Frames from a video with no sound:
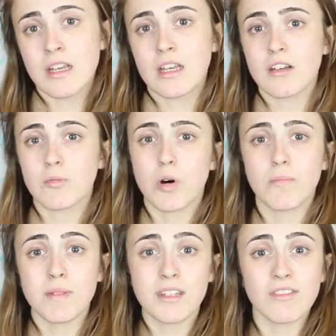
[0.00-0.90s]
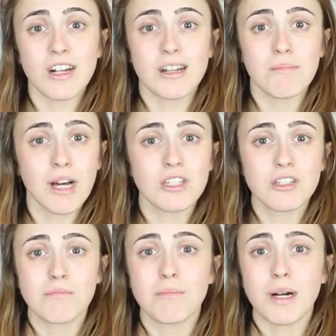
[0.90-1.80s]
It won't be very
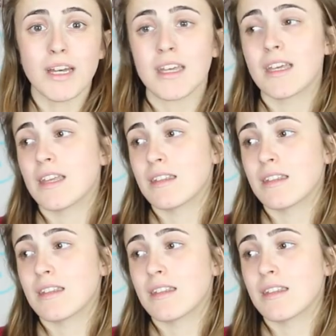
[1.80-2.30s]
much, but